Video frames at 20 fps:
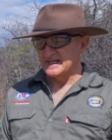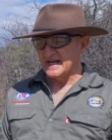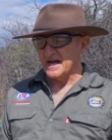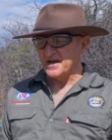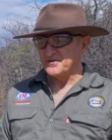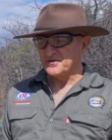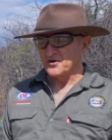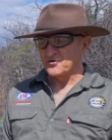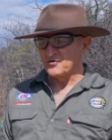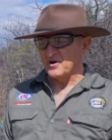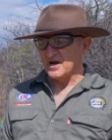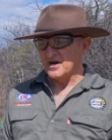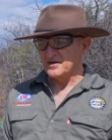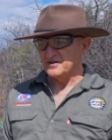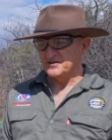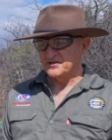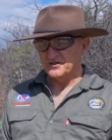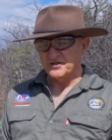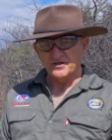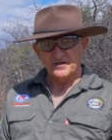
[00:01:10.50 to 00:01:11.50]
lie on the
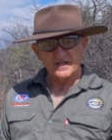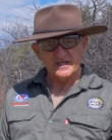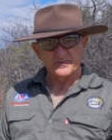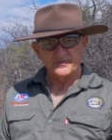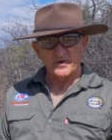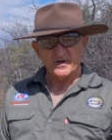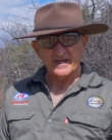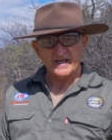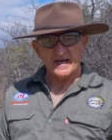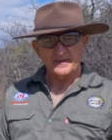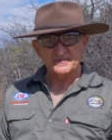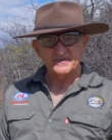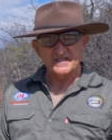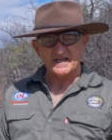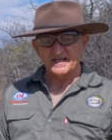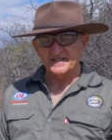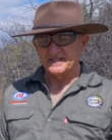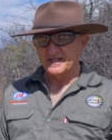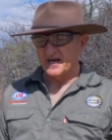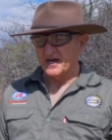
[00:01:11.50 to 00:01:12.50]
ground, turn its body
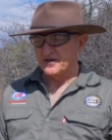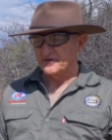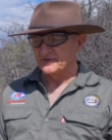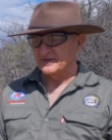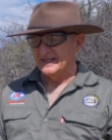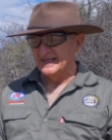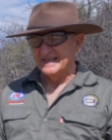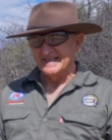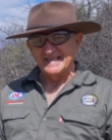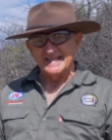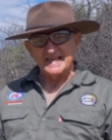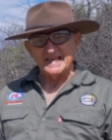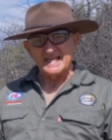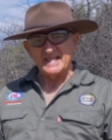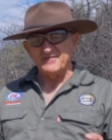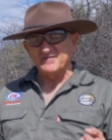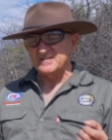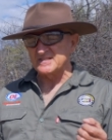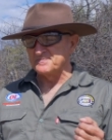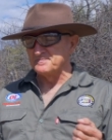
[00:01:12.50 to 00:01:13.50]
upside down,
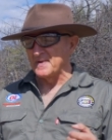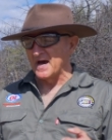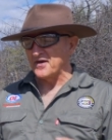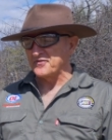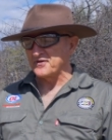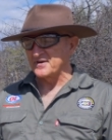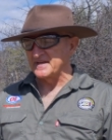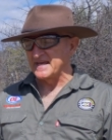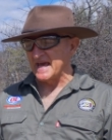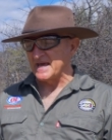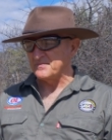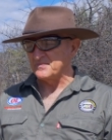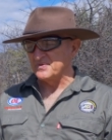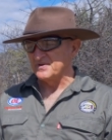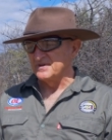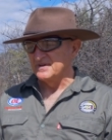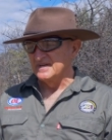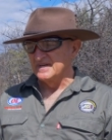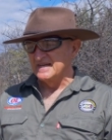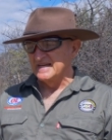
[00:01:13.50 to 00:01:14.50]
leave its mouth agape,
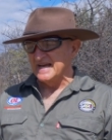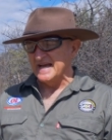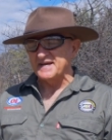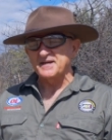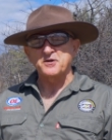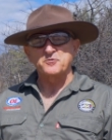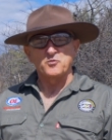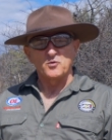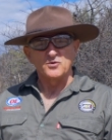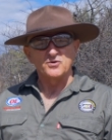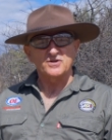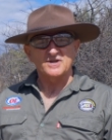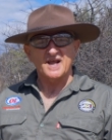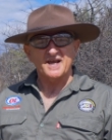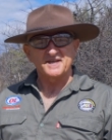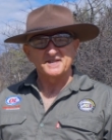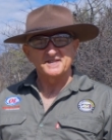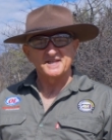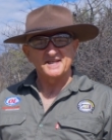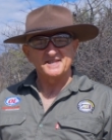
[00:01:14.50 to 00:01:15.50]
and it will look
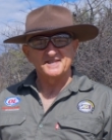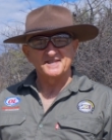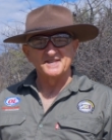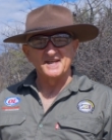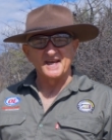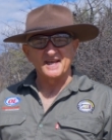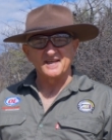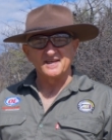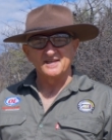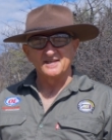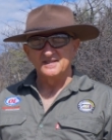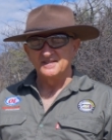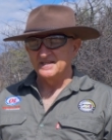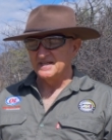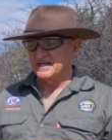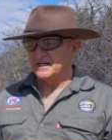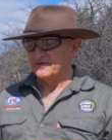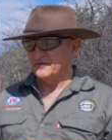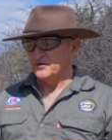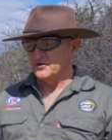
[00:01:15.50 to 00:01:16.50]
like a dead snake.
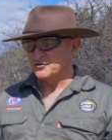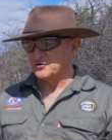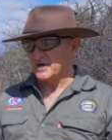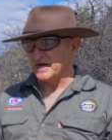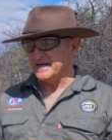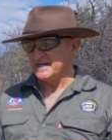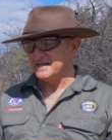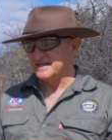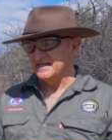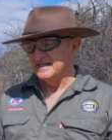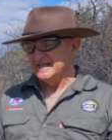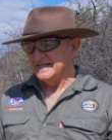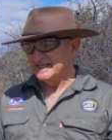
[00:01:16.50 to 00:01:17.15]
And if you try and